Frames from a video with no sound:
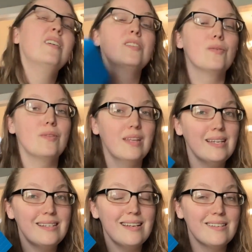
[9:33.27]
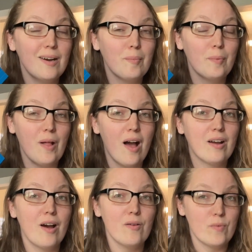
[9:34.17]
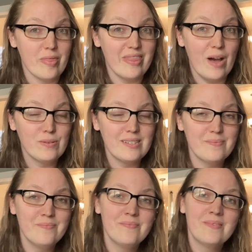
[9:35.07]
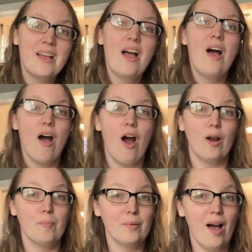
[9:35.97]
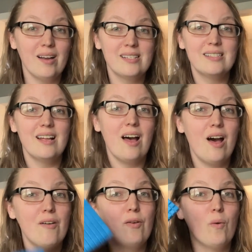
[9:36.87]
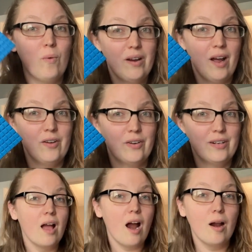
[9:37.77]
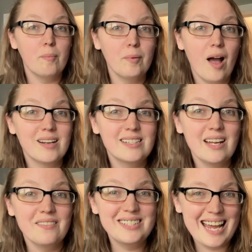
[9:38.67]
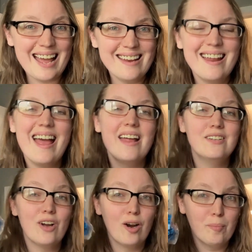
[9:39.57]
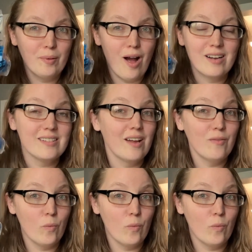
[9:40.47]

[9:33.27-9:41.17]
So this is our block of 1000 our blocks of 100, our blocks of 10, and our blocks of